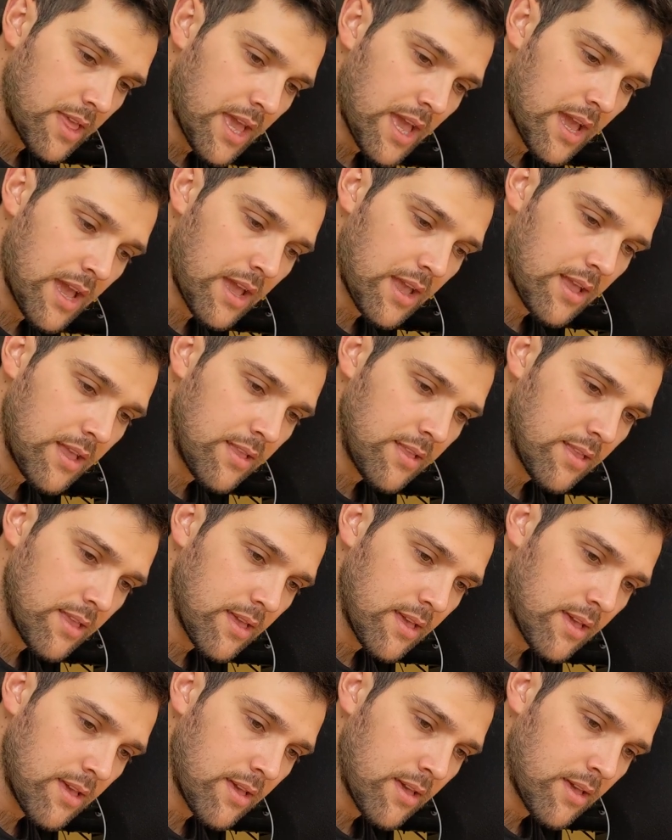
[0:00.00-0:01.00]
and
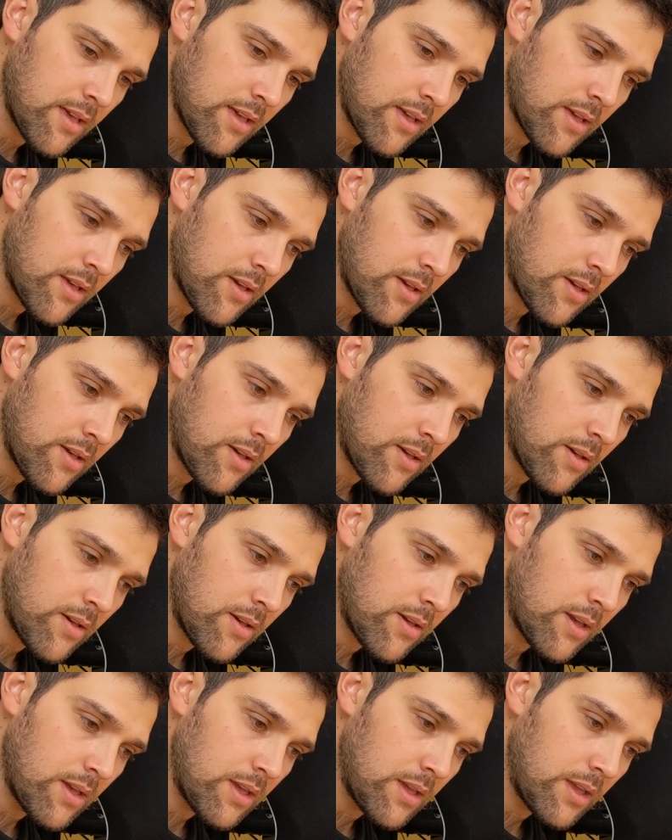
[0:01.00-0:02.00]

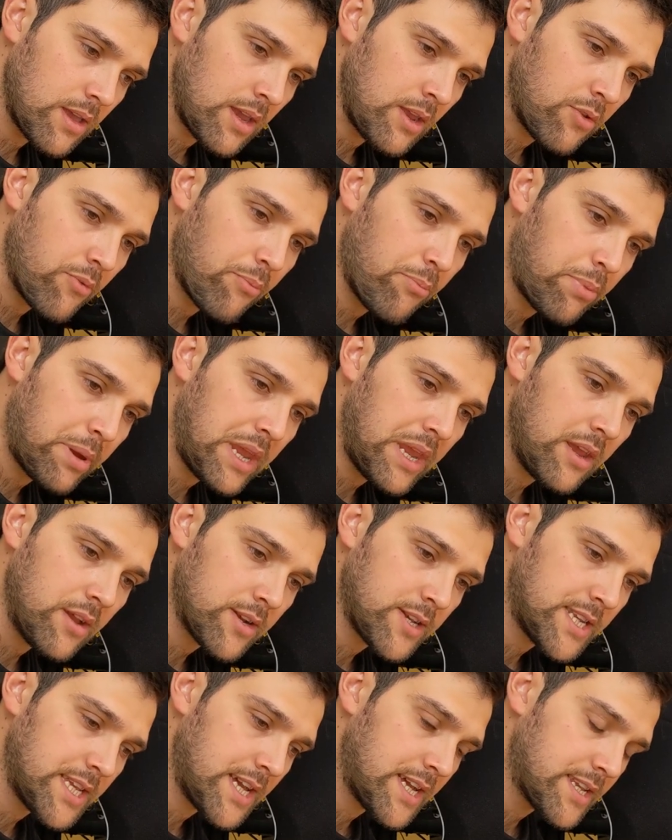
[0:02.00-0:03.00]
it
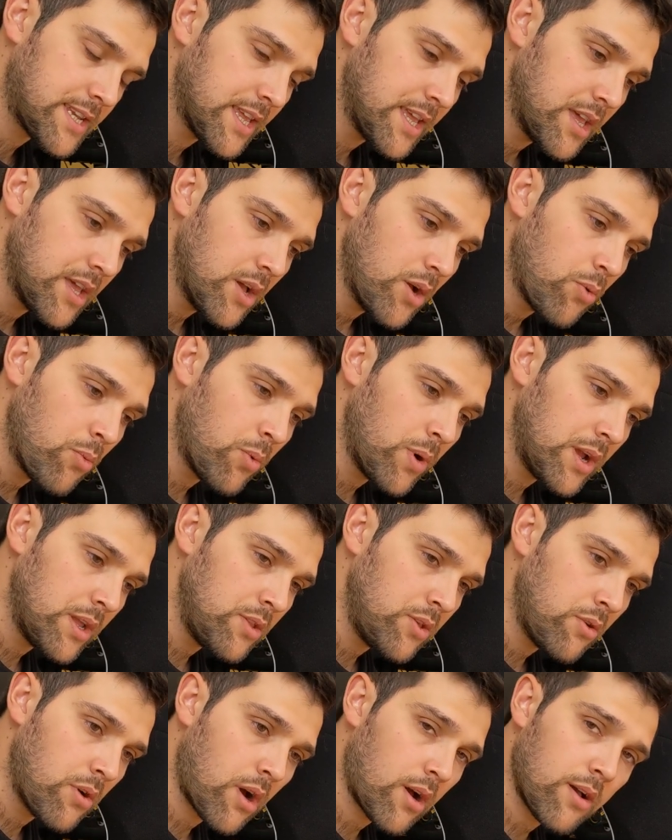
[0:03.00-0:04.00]
appeared that when
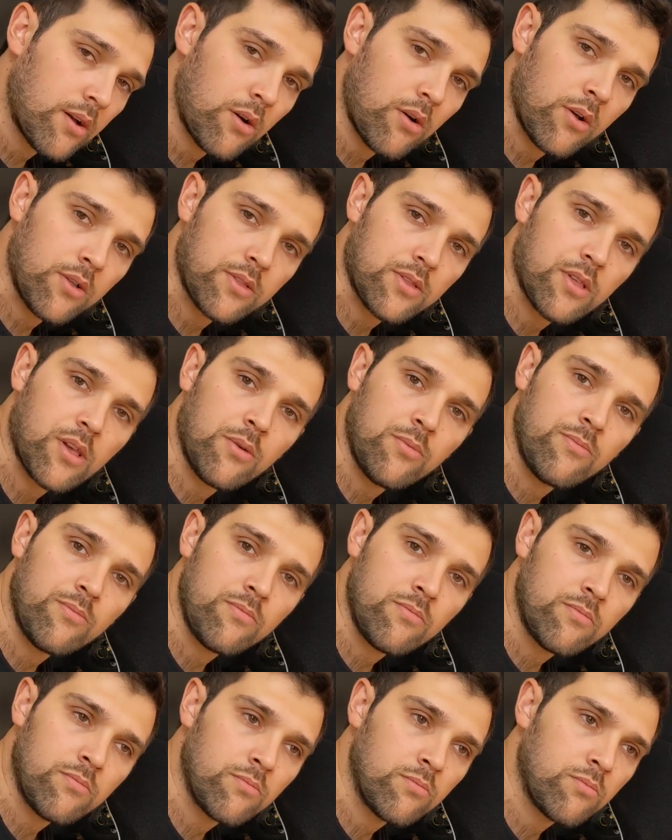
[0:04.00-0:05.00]
you are on
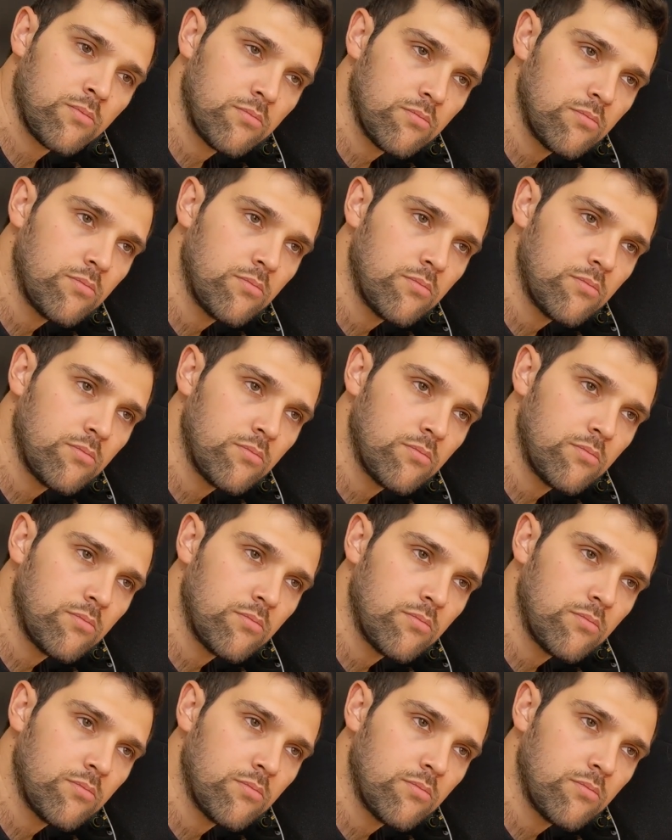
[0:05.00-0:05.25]
some